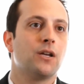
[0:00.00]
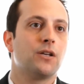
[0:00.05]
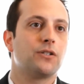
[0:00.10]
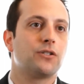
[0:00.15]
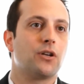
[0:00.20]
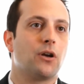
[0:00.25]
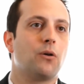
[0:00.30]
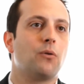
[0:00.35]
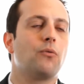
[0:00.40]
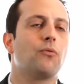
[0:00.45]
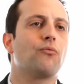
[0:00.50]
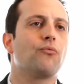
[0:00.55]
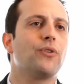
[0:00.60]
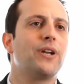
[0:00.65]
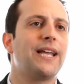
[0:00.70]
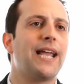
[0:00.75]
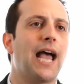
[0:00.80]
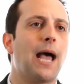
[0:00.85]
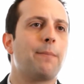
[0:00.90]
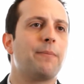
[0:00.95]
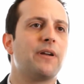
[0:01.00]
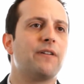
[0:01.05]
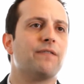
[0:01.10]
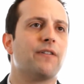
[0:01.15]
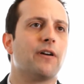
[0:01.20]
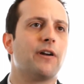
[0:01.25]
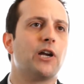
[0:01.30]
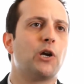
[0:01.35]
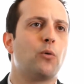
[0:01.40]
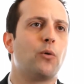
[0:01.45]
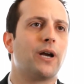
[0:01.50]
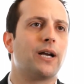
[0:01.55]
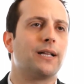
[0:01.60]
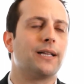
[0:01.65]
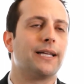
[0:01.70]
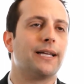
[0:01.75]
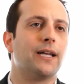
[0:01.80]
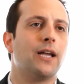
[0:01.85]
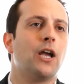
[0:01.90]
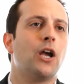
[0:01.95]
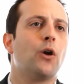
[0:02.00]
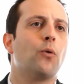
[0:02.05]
So recapping very quickly,